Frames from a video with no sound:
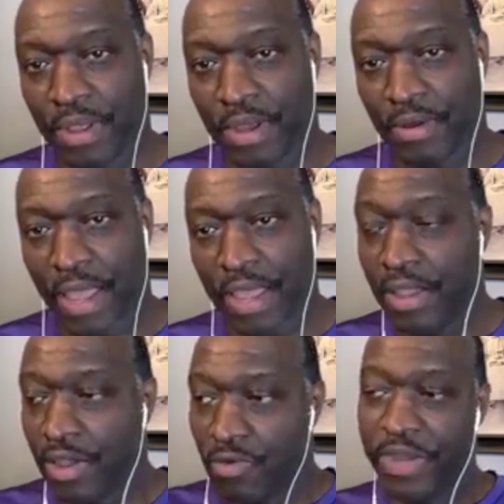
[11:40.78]

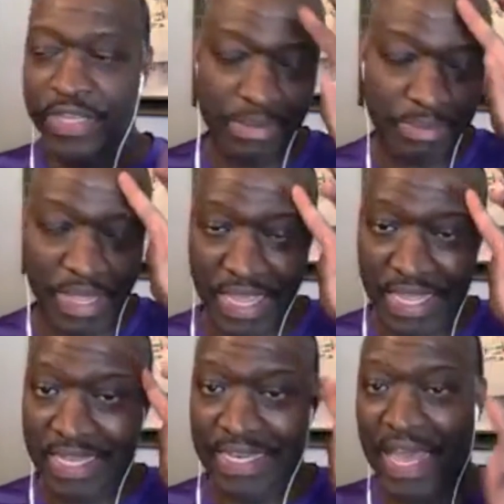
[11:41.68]
Okay. Reason
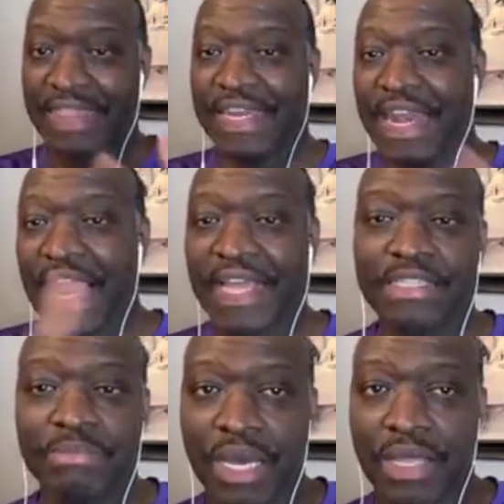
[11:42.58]
being, now the
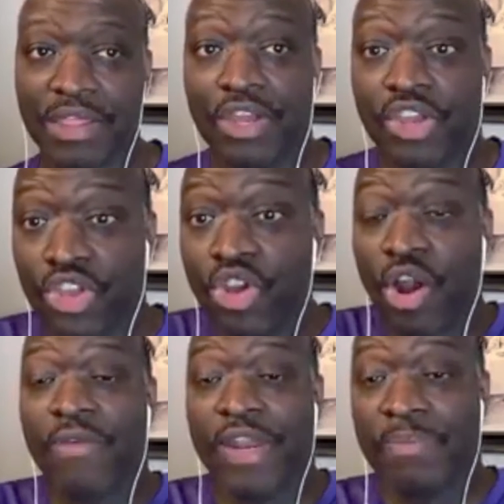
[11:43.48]
next month you're
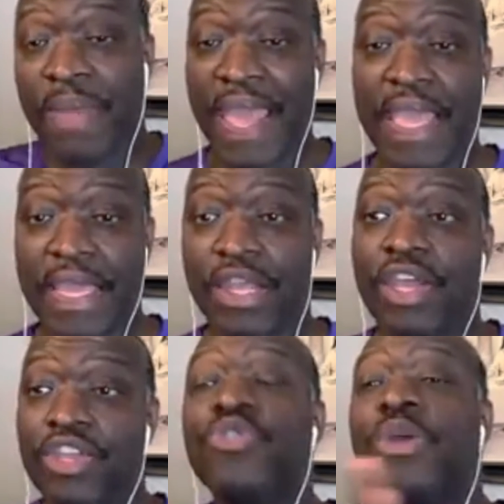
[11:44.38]
already paid.
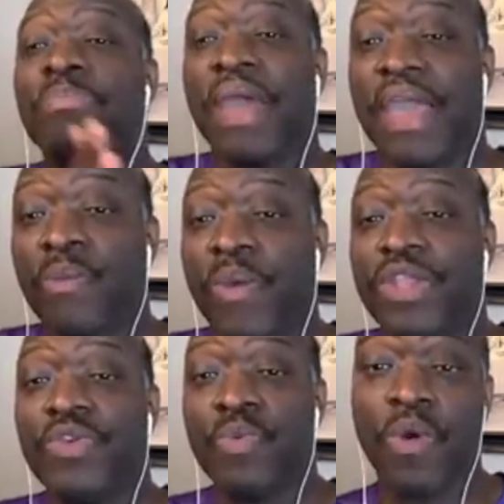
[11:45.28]
You can pay it
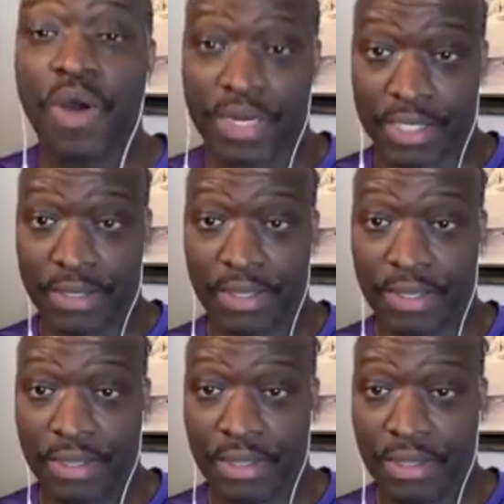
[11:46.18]
when you want.
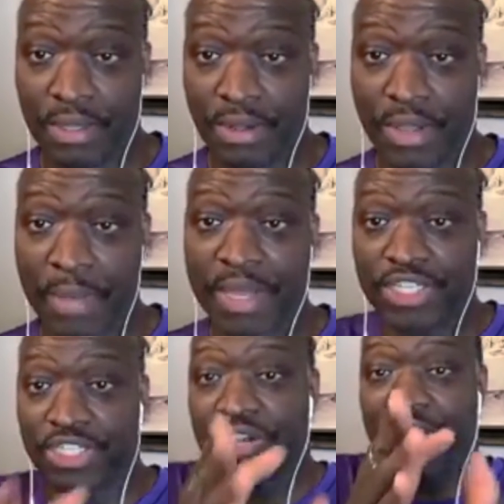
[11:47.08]
Okay.
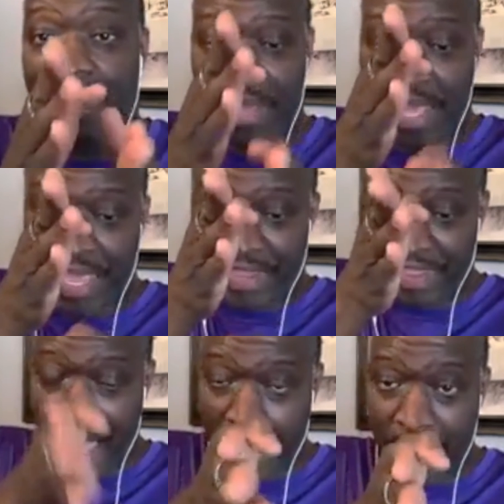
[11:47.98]
Because you're not
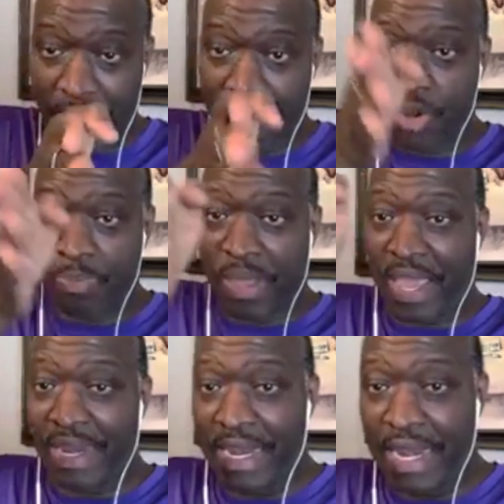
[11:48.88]
paying that month. You're
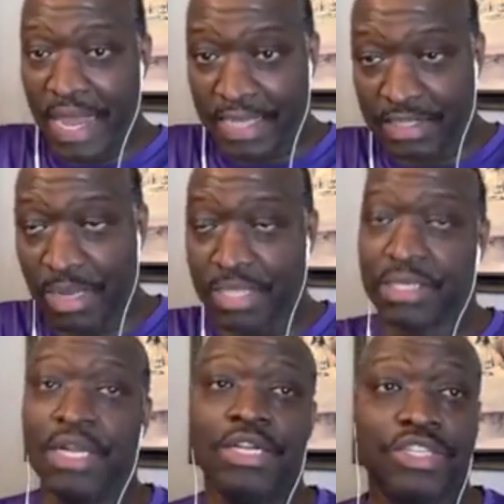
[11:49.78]
paying the next
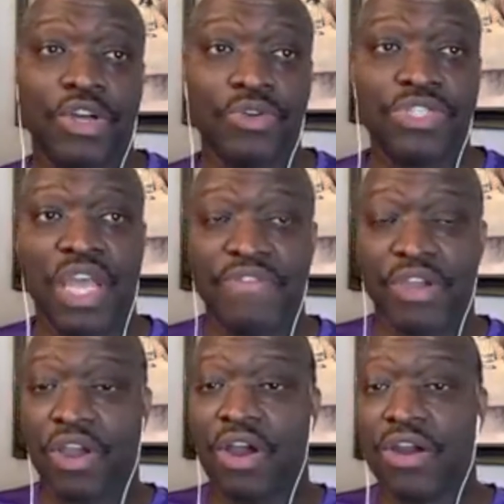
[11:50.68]
month. So say if
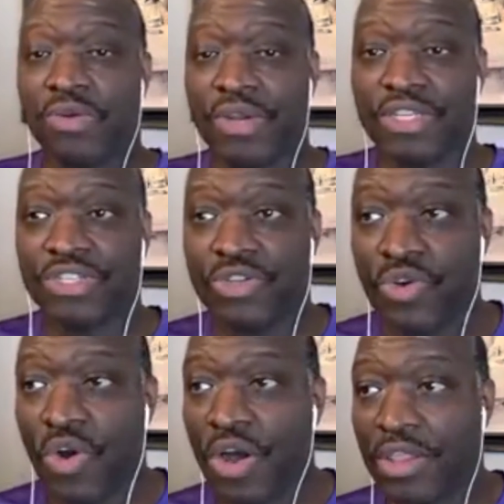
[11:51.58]
your car note is
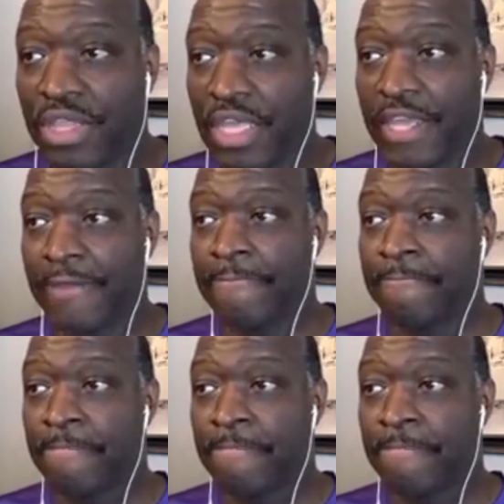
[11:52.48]
due on the